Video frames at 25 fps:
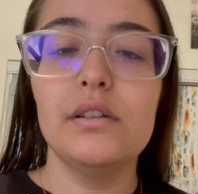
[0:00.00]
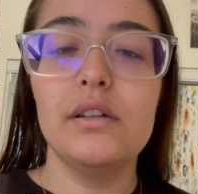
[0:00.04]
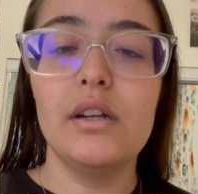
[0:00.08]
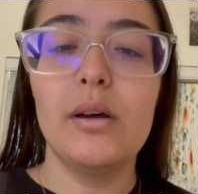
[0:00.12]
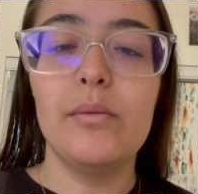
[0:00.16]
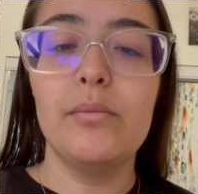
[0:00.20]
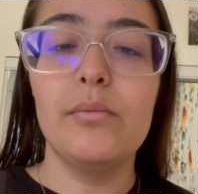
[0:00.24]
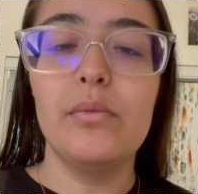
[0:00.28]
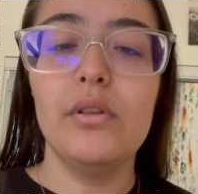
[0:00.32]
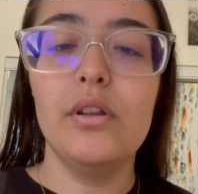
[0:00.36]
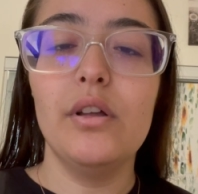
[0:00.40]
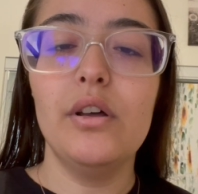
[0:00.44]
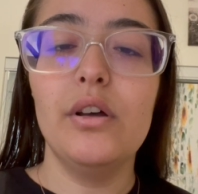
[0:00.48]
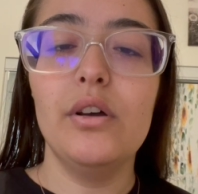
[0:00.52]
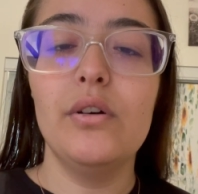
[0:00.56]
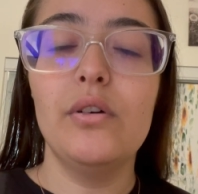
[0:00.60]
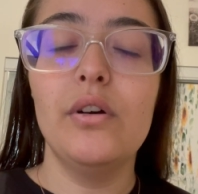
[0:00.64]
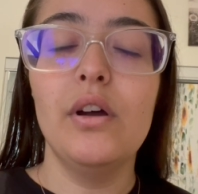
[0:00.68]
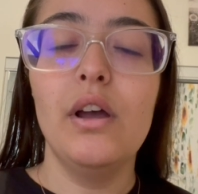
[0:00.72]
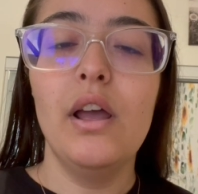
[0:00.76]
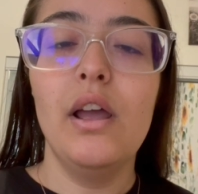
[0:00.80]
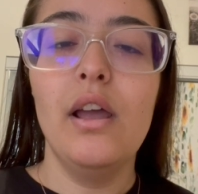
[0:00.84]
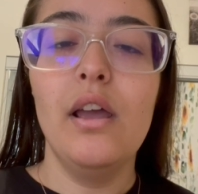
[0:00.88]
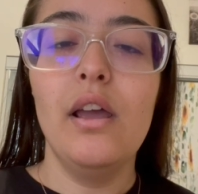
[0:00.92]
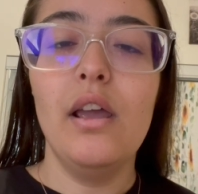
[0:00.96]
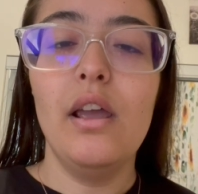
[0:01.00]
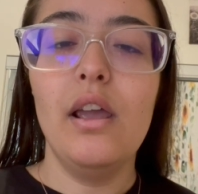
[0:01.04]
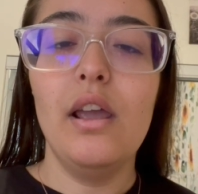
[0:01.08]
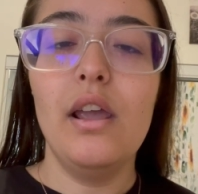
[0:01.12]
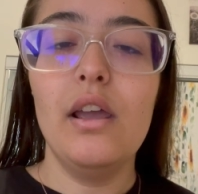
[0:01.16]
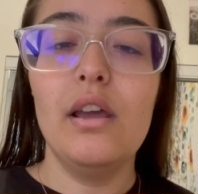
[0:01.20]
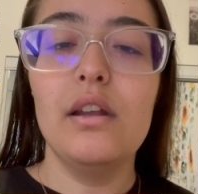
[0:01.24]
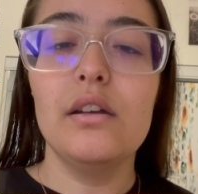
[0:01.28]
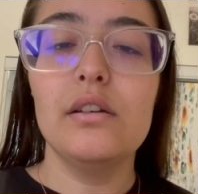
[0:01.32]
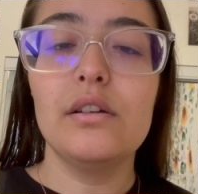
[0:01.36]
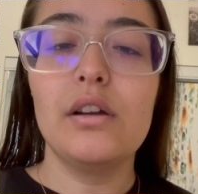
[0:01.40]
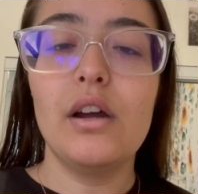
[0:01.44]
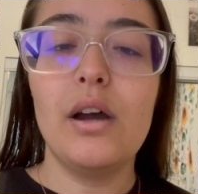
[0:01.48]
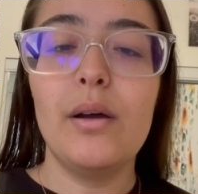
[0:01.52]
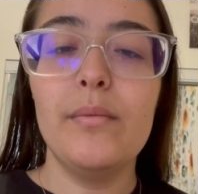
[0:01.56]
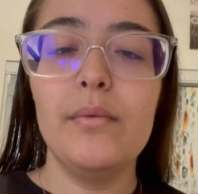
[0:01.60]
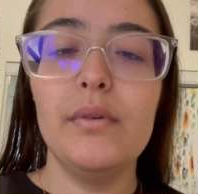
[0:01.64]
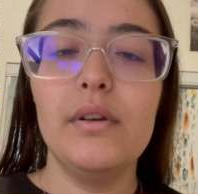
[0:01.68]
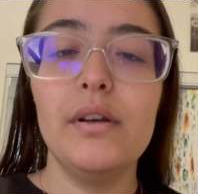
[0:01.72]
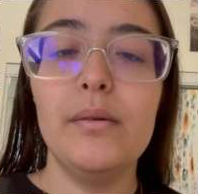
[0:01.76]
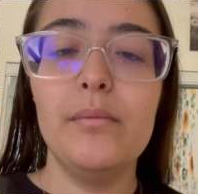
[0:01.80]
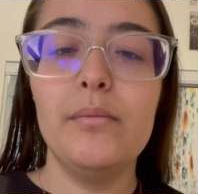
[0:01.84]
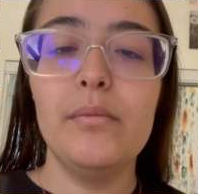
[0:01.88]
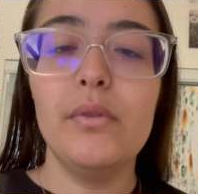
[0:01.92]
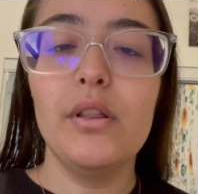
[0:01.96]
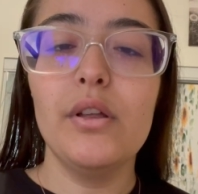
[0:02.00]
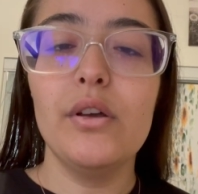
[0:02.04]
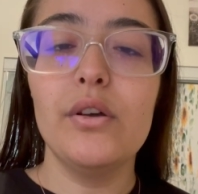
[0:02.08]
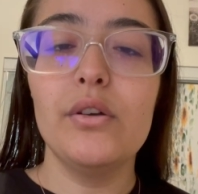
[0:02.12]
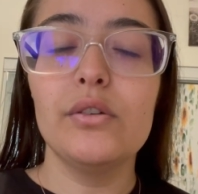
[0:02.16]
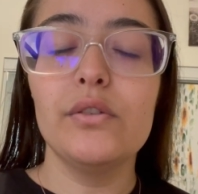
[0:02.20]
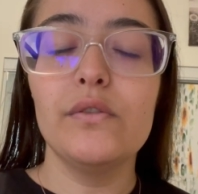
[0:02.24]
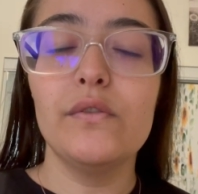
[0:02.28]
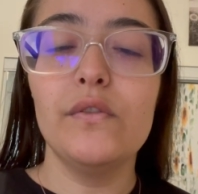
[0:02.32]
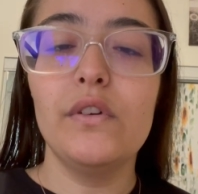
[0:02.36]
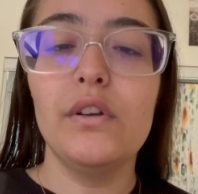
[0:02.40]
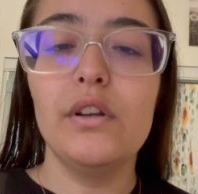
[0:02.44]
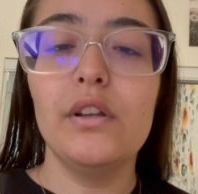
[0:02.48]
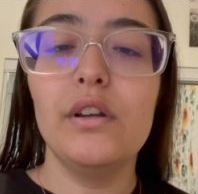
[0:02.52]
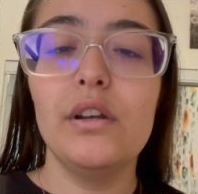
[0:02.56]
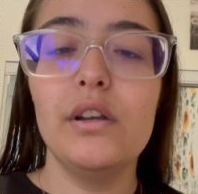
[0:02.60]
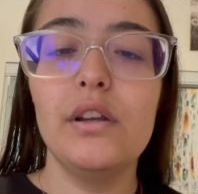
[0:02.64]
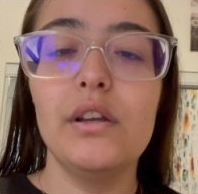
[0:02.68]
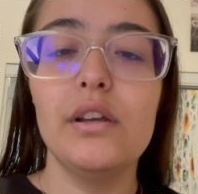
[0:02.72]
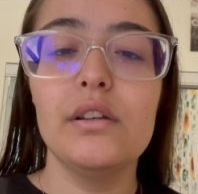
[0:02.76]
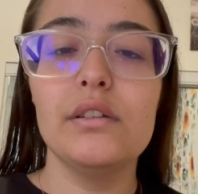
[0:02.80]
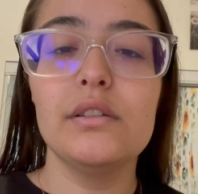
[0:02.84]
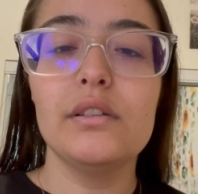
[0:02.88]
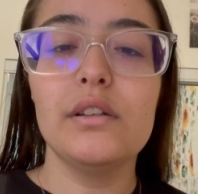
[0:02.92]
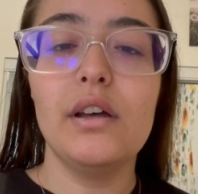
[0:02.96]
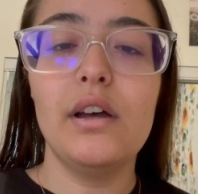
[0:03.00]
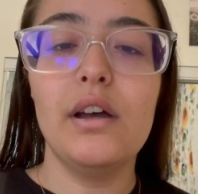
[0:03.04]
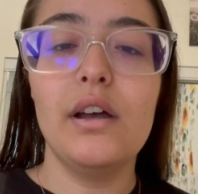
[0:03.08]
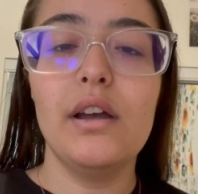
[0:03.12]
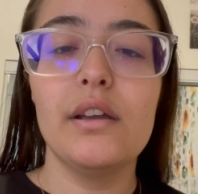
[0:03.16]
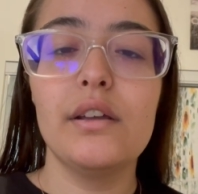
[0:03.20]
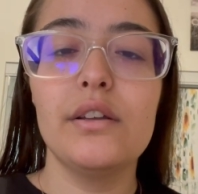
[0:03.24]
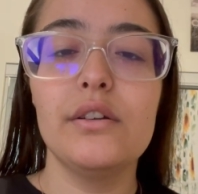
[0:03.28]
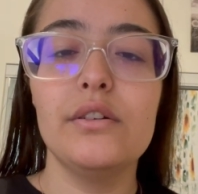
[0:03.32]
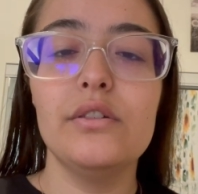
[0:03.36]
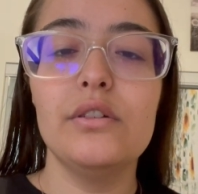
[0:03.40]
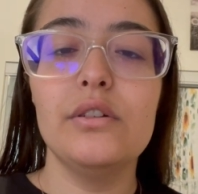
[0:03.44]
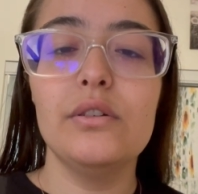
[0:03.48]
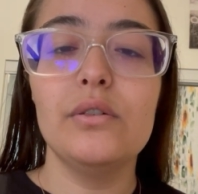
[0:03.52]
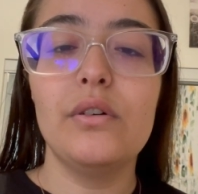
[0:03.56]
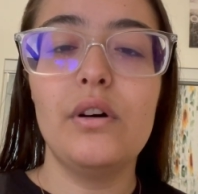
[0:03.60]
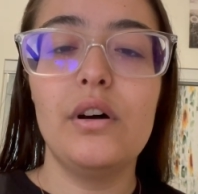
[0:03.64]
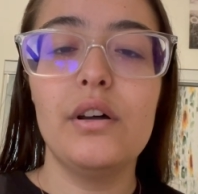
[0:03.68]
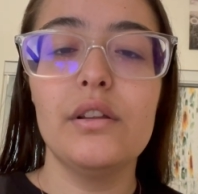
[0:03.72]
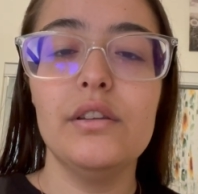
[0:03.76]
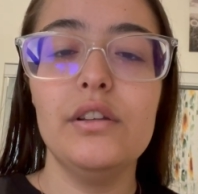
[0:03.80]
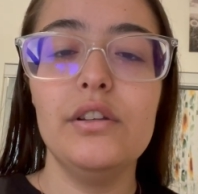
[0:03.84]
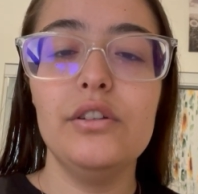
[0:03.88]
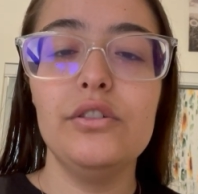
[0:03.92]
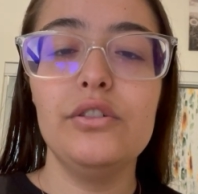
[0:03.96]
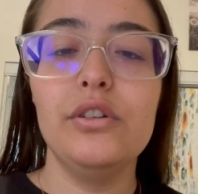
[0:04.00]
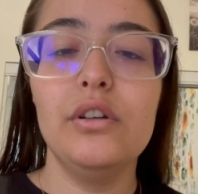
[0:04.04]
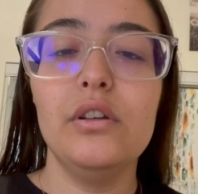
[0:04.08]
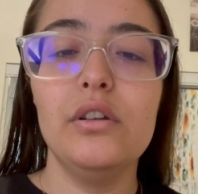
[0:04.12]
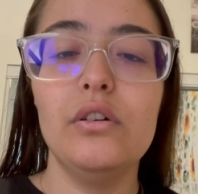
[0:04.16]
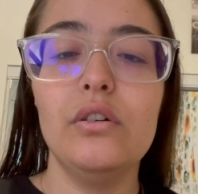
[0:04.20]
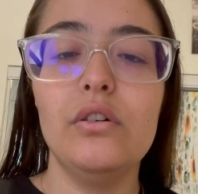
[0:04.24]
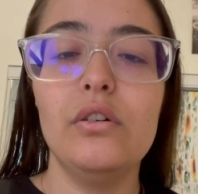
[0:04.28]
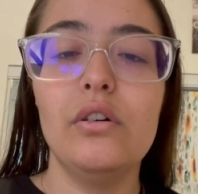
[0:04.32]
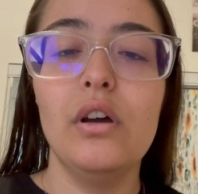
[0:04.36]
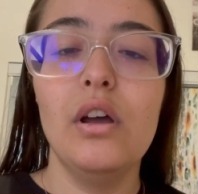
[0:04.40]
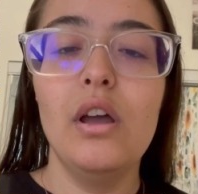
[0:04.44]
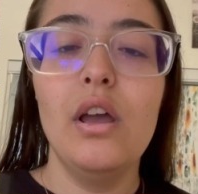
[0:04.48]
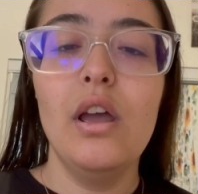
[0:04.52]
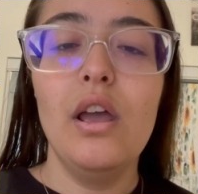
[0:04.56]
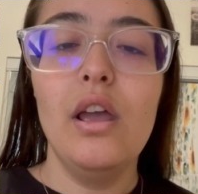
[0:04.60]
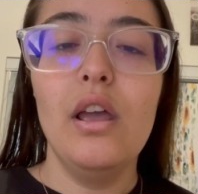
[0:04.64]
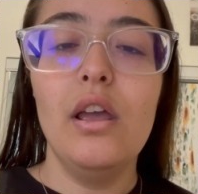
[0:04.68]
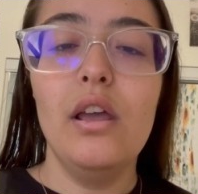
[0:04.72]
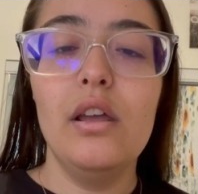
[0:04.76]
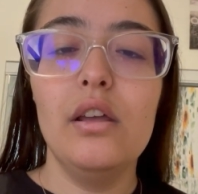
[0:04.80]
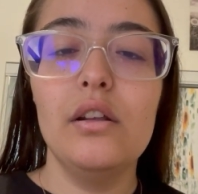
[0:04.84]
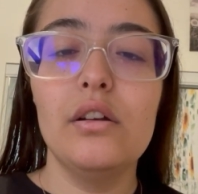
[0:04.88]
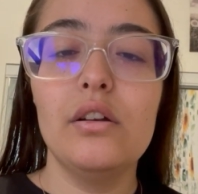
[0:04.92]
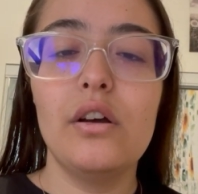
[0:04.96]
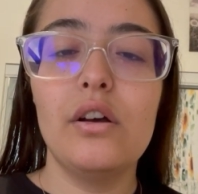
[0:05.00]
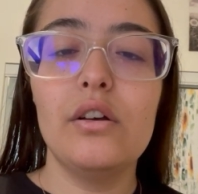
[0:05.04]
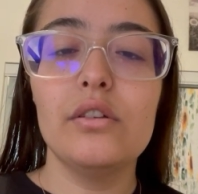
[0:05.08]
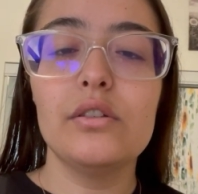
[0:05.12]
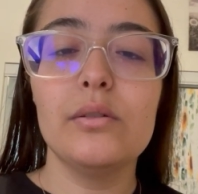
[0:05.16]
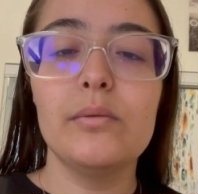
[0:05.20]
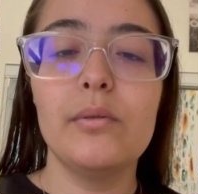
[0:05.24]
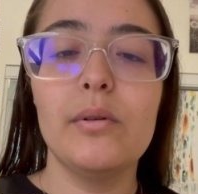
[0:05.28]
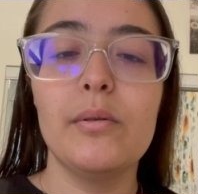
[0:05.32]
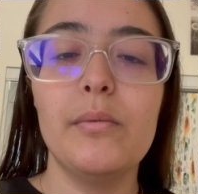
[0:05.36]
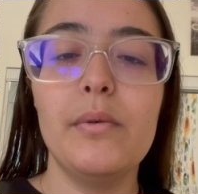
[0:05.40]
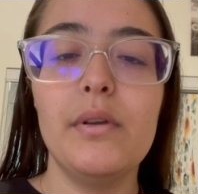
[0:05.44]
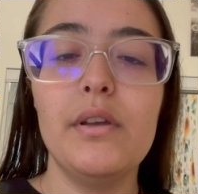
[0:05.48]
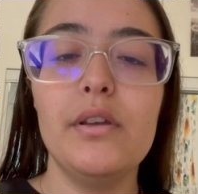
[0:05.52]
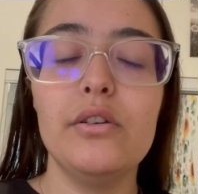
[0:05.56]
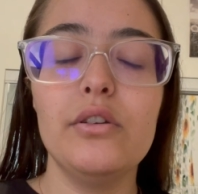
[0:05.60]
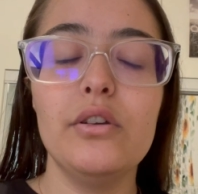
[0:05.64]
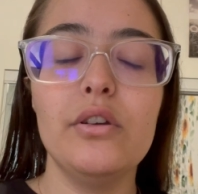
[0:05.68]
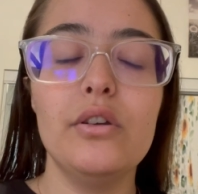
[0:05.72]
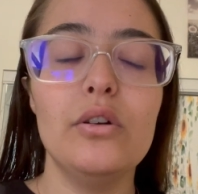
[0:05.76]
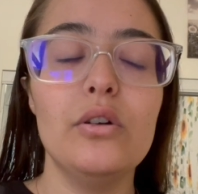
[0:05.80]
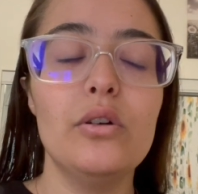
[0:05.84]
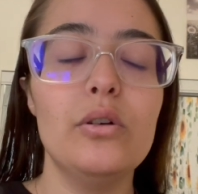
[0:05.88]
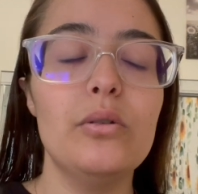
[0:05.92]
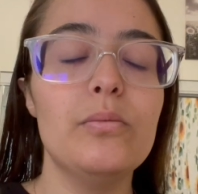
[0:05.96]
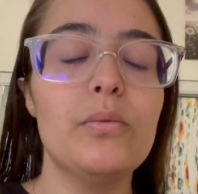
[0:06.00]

down below, and comment down below some videos that I can do on this channel and also my main channel.